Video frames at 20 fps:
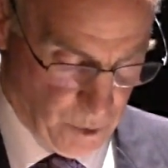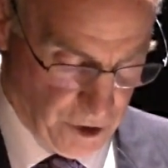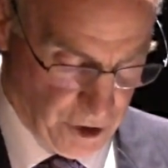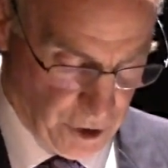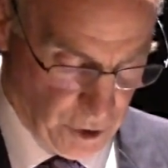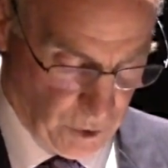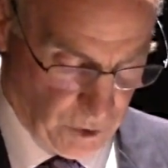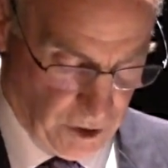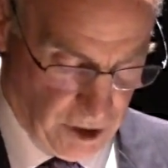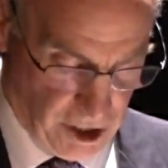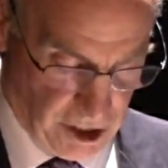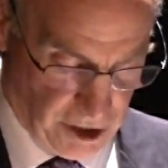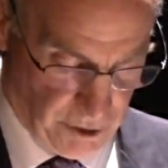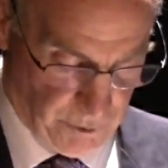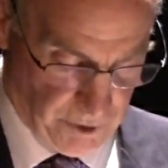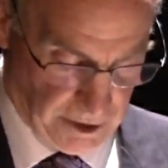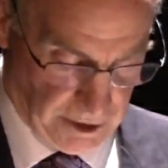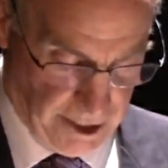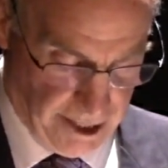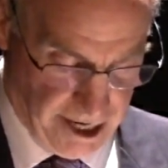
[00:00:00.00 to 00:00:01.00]
were no longer
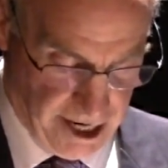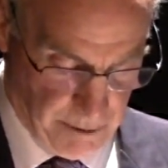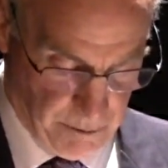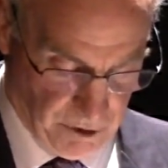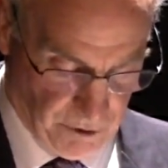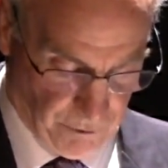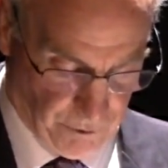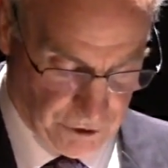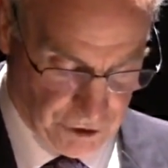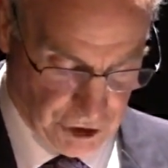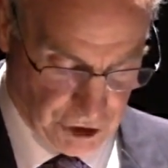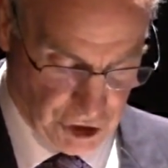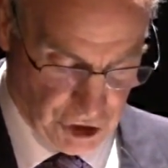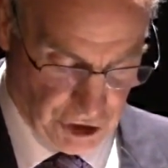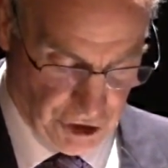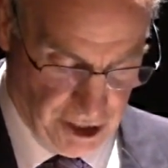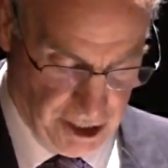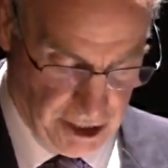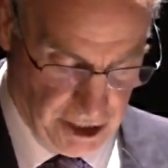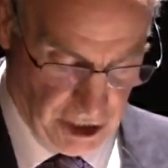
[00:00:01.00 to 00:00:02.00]
reliable for
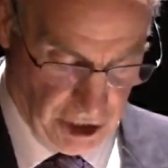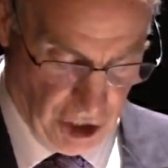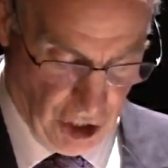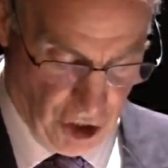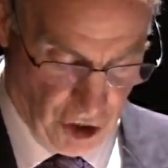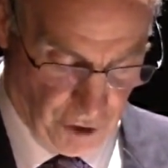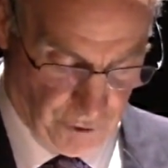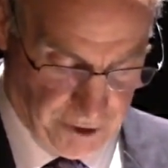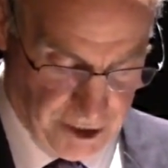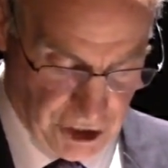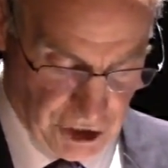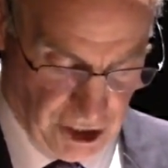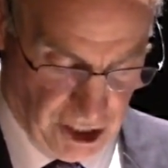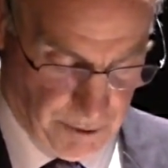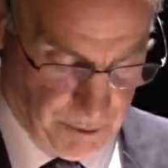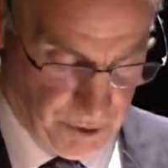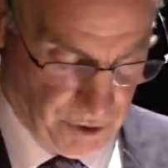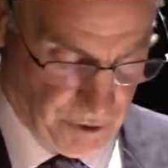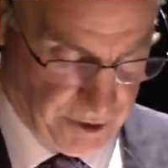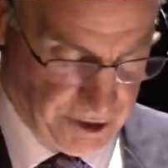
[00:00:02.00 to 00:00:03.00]
sustained long-range
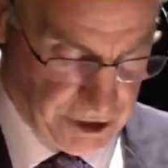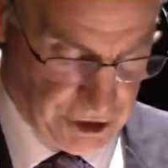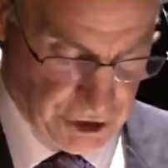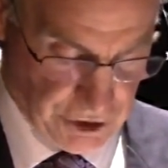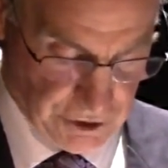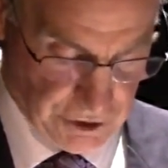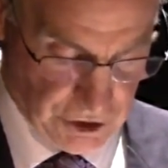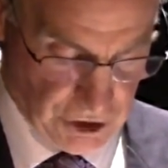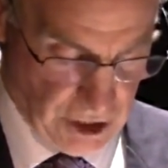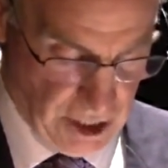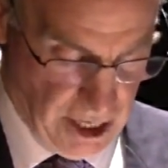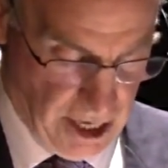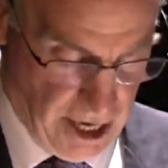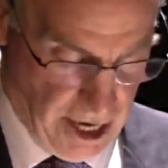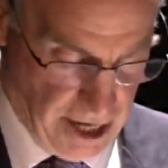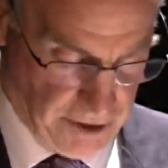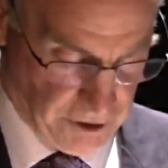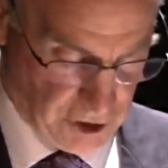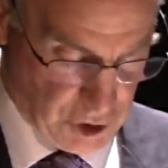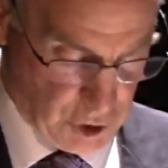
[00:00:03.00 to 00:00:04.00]
operations,
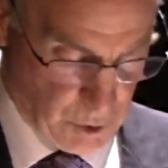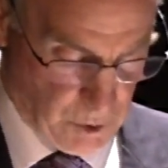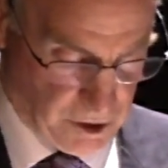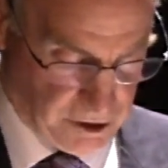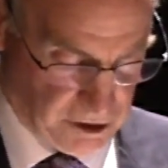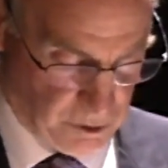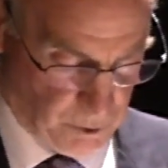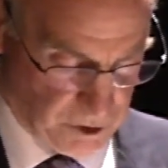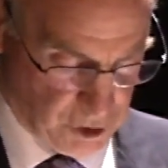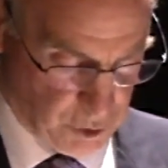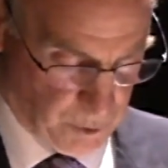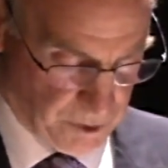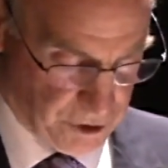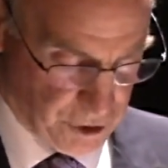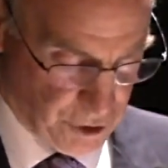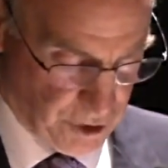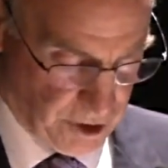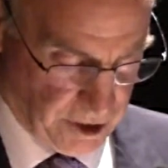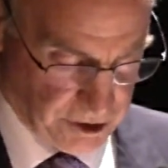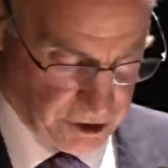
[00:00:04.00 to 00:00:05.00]
and the squadron was
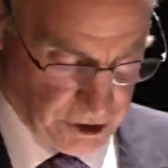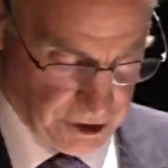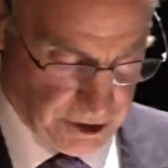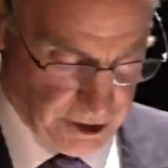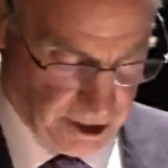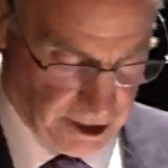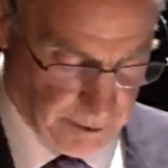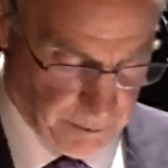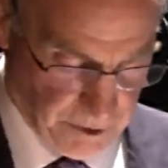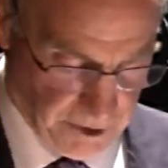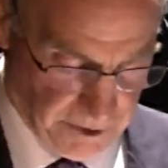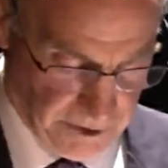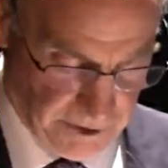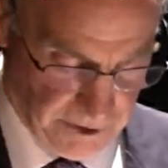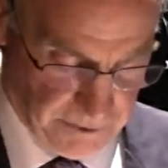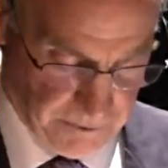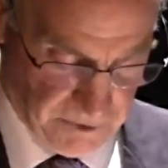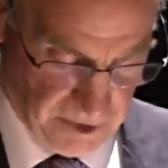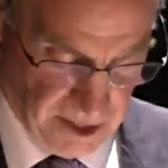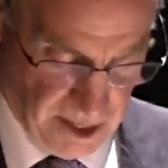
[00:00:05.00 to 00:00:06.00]
withdrawn to
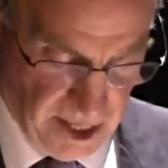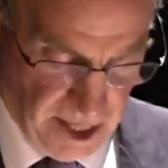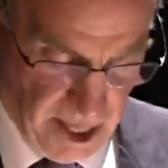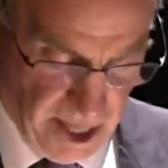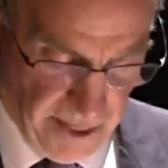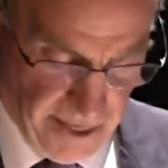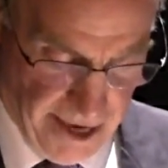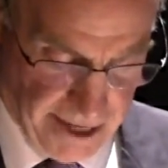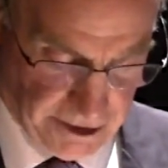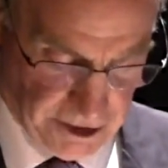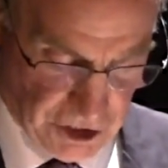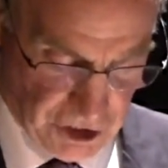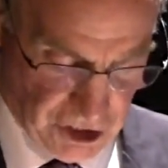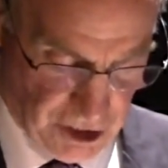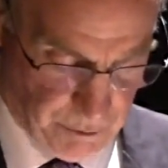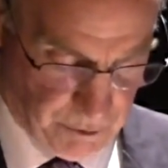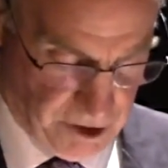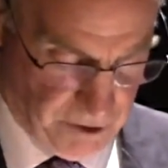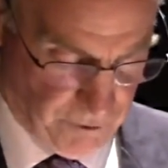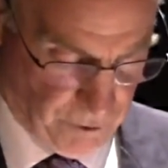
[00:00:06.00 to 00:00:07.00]
Dartmouth. The
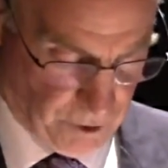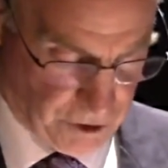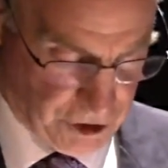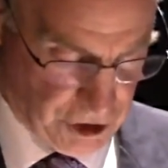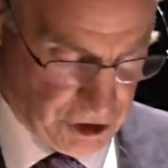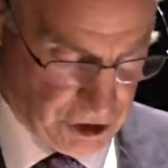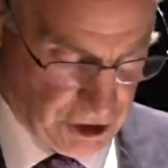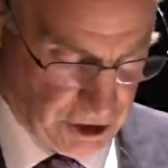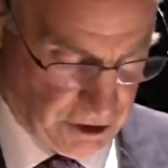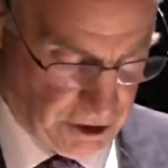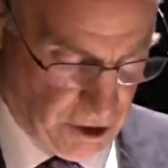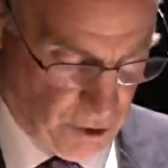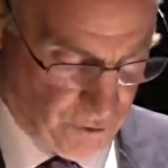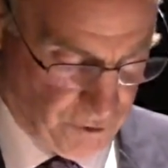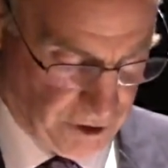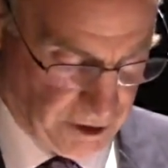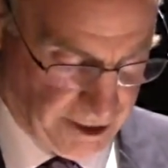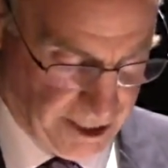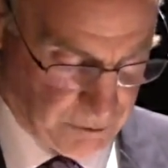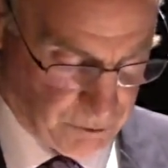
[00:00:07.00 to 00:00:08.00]
anti-submarine forces in
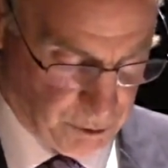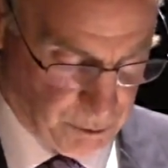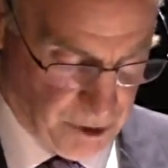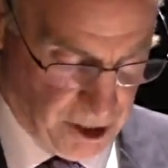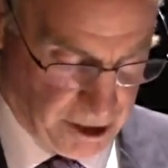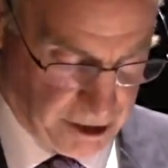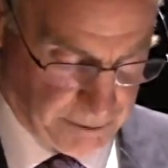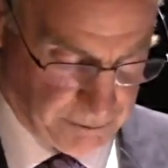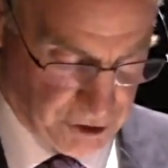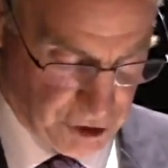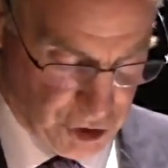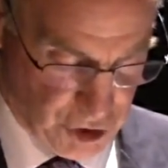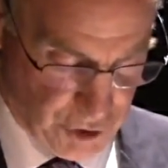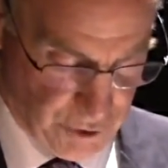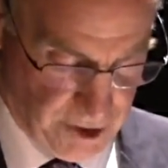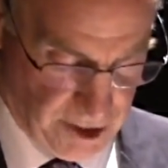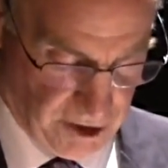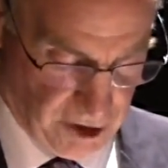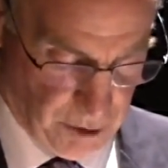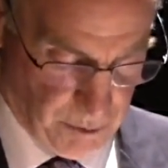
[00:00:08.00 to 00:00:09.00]
Newfoundland were brought up to
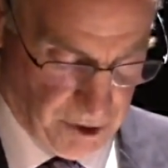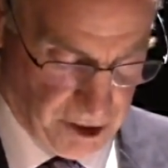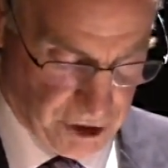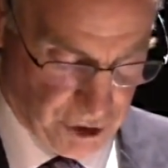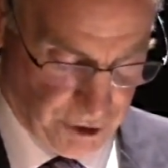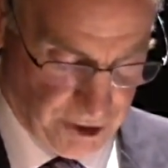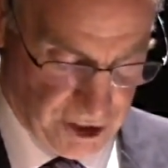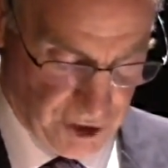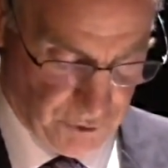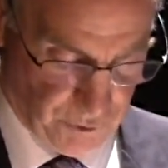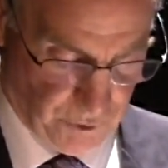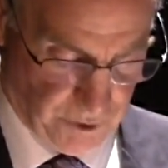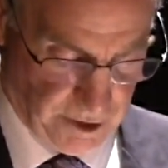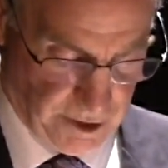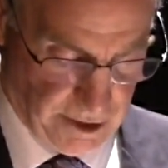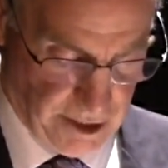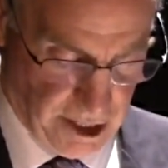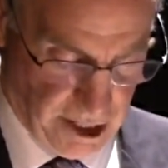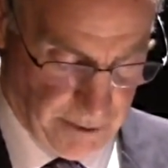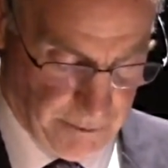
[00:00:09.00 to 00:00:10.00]
strength by
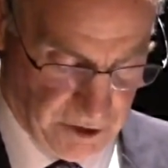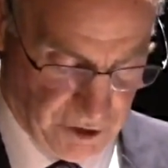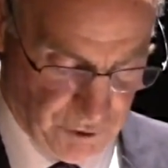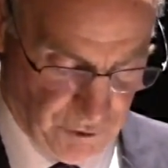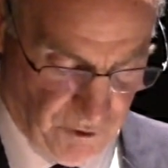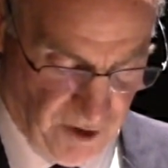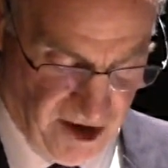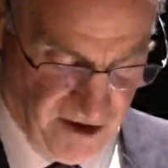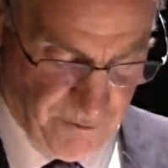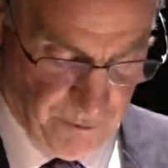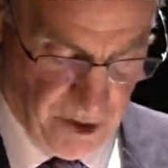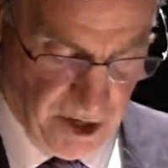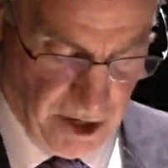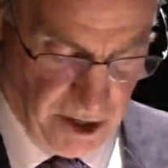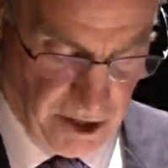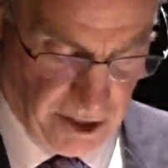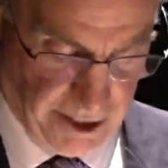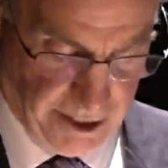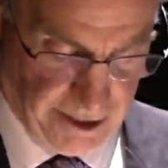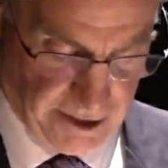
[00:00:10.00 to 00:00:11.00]
transferring Dartmouth's
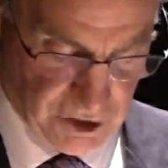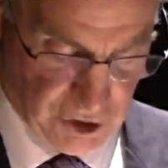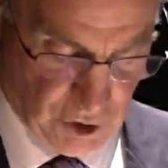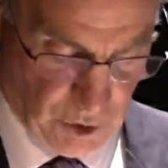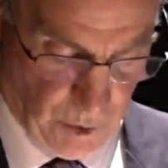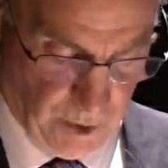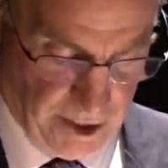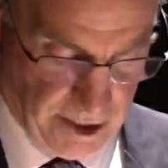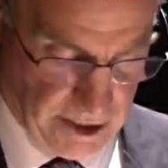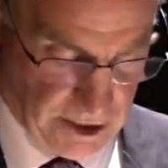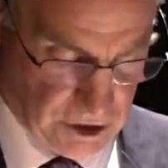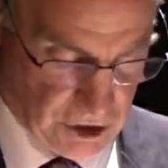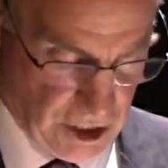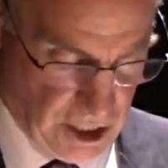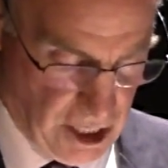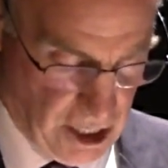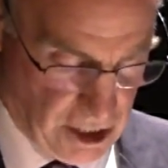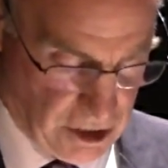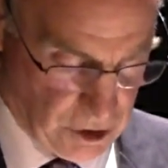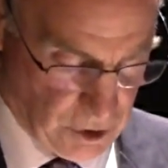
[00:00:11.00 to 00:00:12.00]
5BR Canso
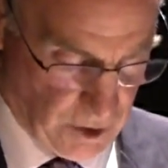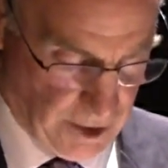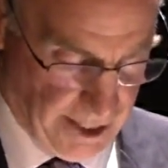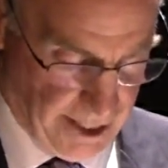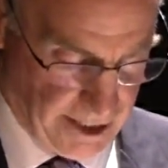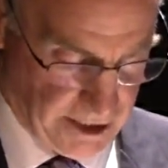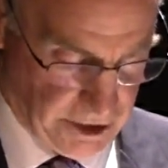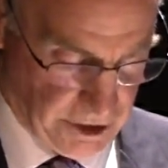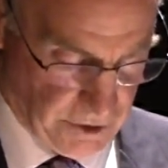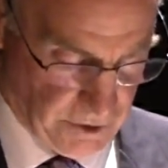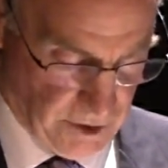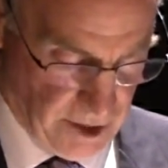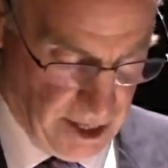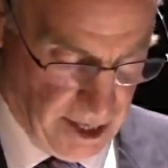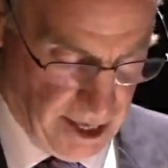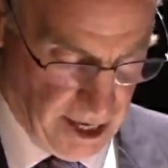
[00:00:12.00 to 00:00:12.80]
A's to Gander,